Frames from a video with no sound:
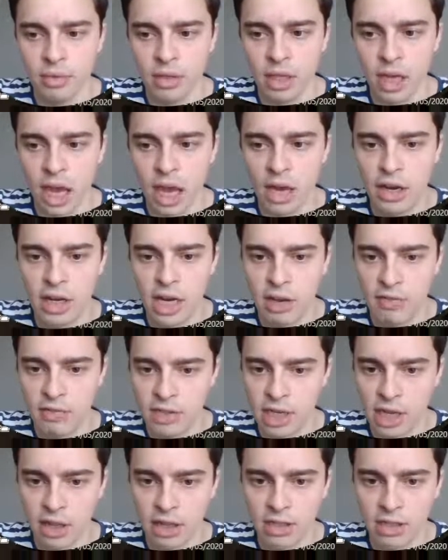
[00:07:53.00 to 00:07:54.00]
And you can even
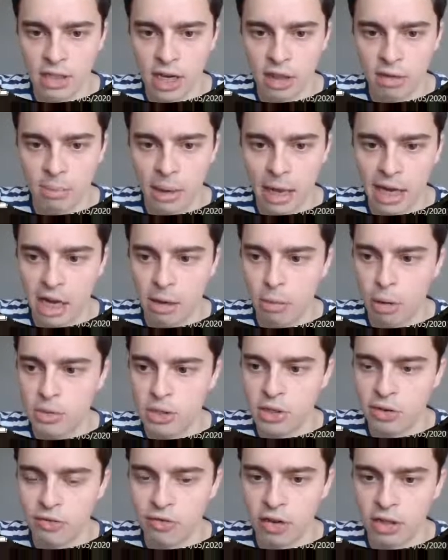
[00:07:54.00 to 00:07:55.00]
see that there's another backup
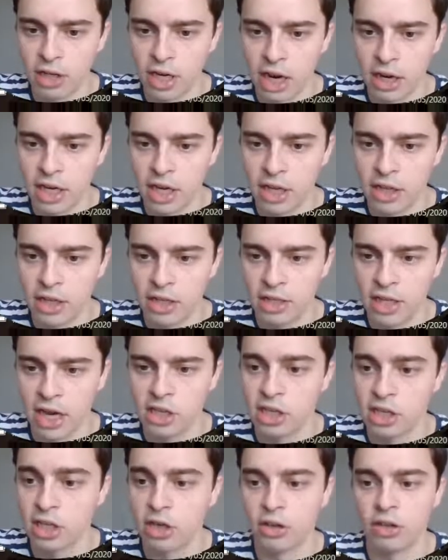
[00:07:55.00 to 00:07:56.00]
option further down here that's
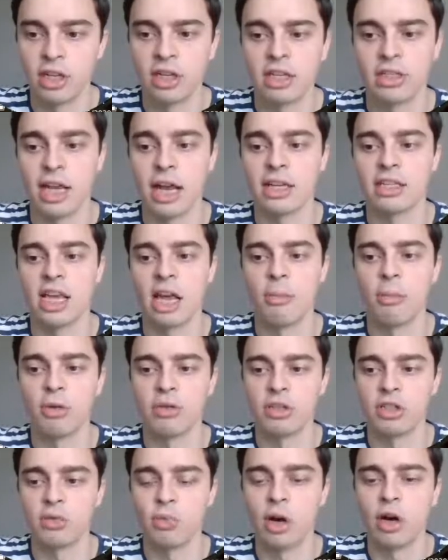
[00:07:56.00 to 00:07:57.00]
actually got the exact same
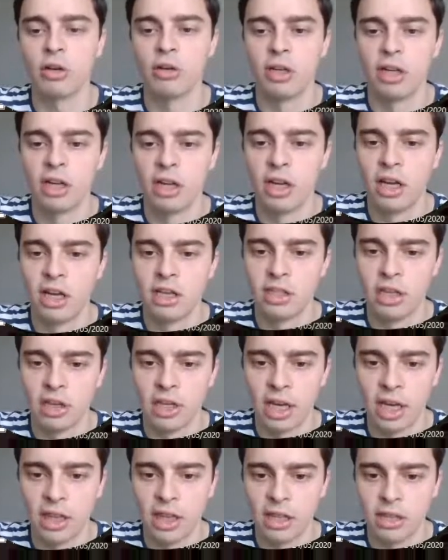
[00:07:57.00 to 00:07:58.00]
odds as well. So
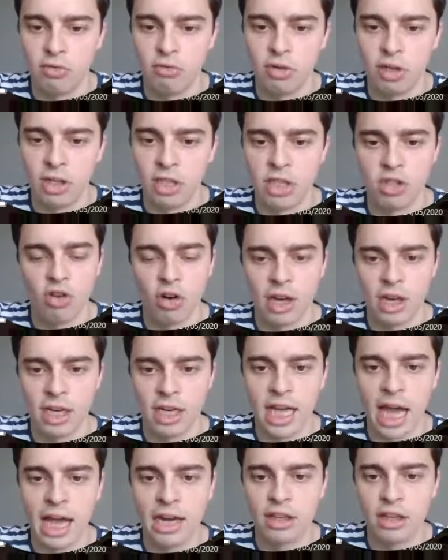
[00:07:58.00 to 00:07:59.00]
yeah, that's a really strong
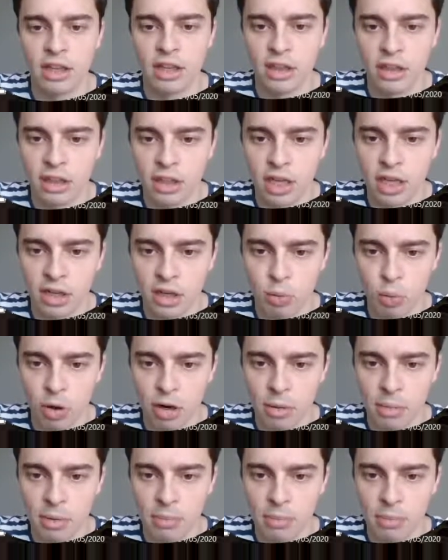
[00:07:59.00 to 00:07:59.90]
indicator that you want to be